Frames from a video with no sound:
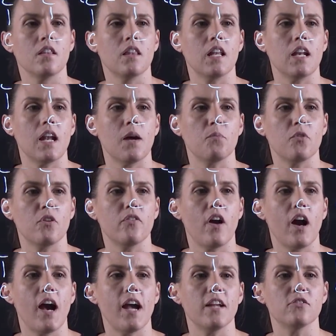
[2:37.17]
the number of
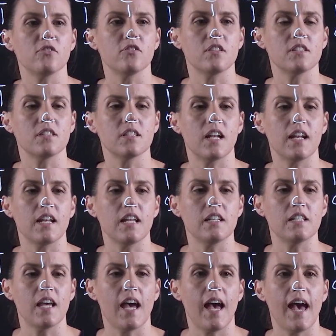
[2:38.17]
hydrogens that I
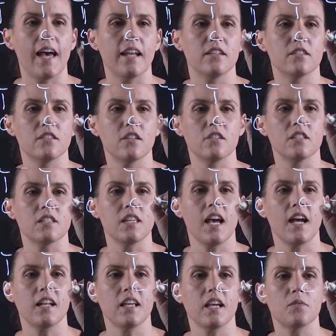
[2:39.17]
need to add. So just
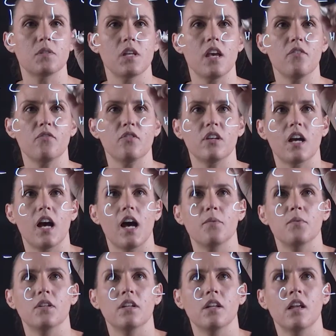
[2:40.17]
counting up to every
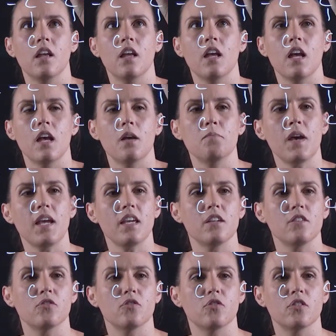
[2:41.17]
carbon and
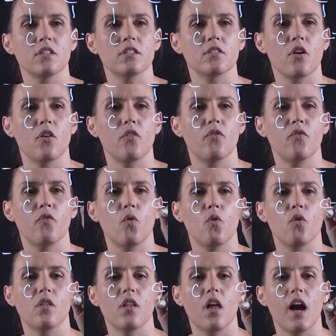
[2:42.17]
making sure it's got
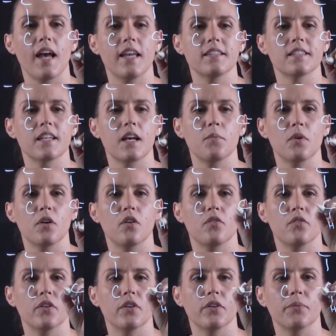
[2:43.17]
four lines coming
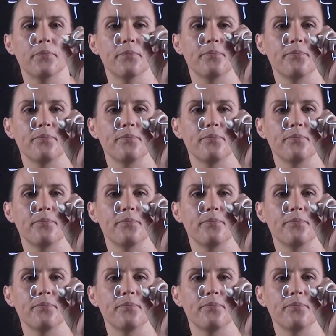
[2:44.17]
off it.